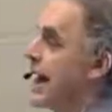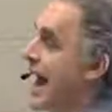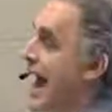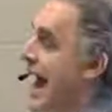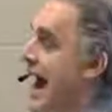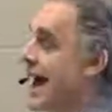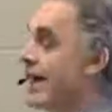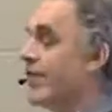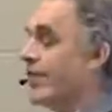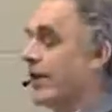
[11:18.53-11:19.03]

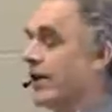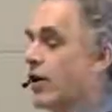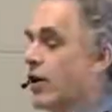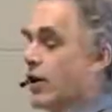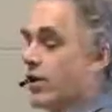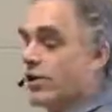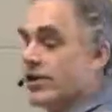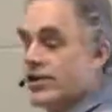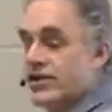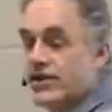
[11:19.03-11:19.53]
and that are
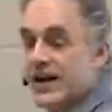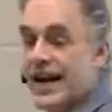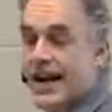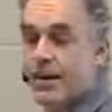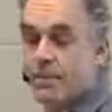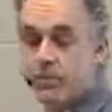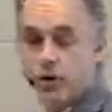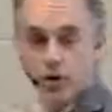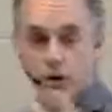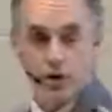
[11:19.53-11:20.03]
the
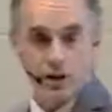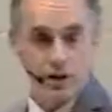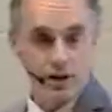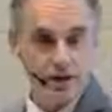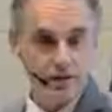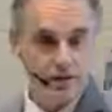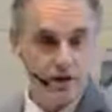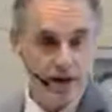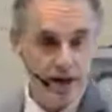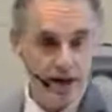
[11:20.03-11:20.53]
same we're going to
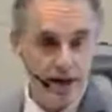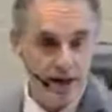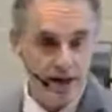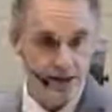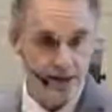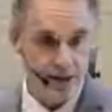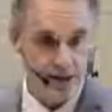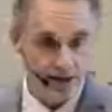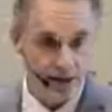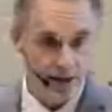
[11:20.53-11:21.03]
define as
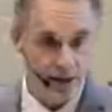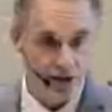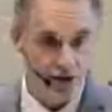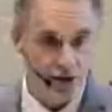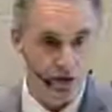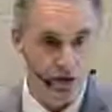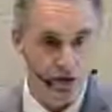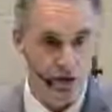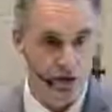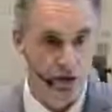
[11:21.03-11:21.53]

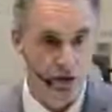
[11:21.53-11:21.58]
intelligence.